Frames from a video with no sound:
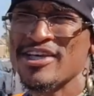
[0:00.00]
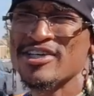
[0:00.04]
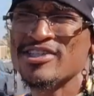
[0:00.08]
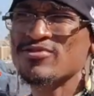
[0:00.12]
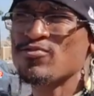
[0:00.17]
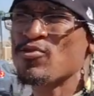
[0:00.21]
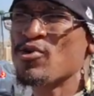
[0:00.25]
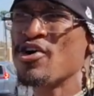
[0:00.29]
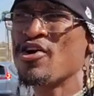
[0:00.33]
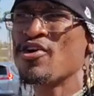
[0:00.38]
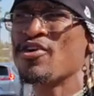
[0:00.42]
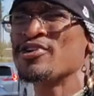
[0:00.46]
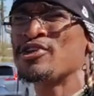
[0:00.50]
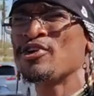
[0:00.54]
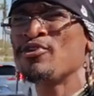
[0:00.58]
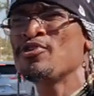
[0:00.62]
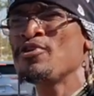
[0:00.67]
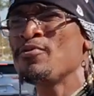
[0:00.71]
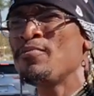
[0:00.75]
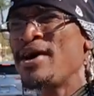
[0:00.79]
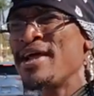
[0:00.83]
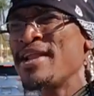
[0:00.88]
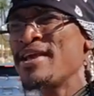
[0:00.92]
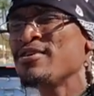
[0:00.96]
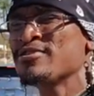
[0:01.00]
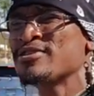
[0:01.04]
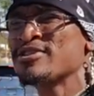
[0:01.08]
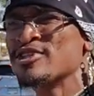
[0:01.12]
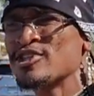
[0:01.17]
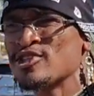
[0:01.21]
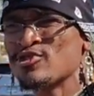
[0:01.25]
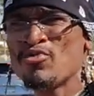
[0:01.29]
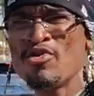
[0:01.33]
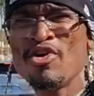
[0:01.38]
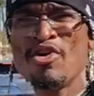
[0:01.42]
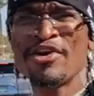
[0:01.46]
in this world, don't nobody else
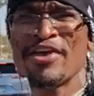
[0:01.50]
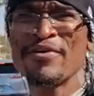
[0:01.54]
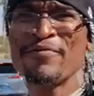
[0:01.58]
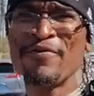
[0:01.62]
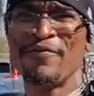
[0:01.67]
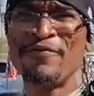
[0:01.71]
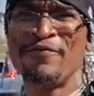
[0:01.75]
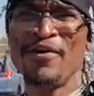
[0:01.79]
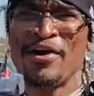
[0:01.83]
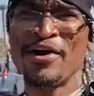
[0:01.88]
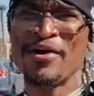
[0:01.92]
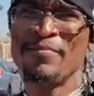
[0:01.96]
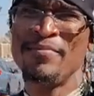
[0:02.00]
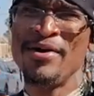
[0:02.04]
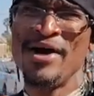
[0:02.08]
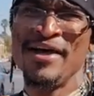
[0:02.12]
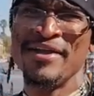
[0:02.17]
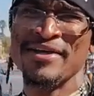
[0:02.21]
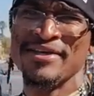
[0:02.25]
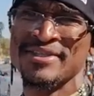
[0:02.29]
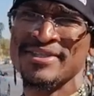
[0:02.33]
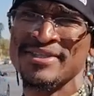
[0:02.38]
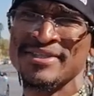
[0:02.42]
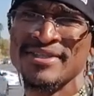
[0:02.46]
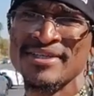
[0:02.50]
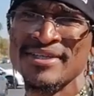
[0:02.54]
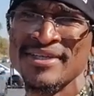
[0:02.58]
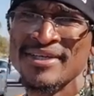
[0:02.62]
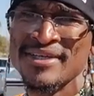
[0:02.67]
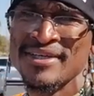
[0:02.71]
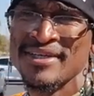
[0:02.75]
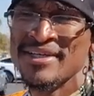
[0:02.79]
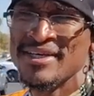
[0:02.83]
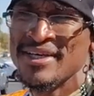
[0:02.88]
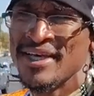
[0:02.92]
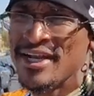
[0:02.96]
in this world give a fuck about us
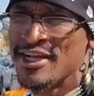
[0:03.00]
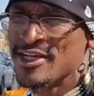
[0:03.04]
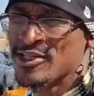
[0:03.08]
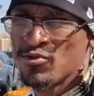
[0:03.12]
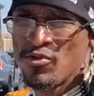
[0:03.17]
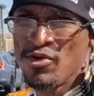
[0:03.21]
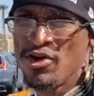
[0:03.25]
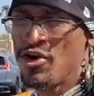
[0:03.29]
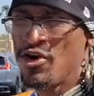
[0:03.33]
in this